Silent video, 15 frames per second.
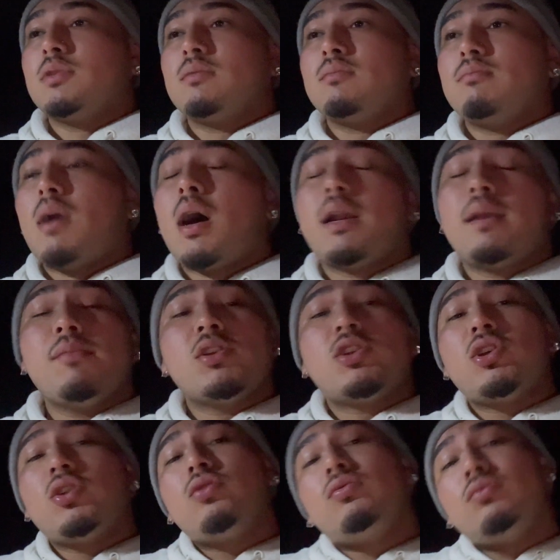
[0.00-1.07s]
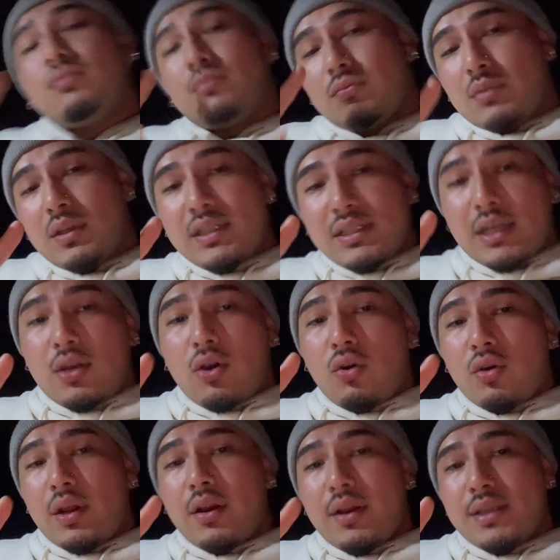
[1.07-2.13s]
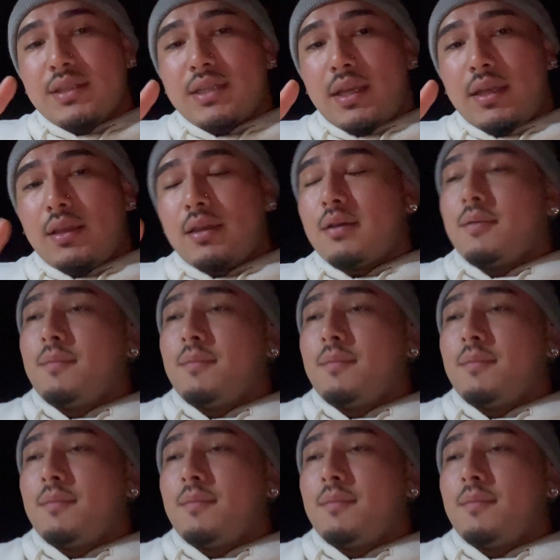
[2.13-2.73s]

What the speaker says: Mod number two is a cold air intake.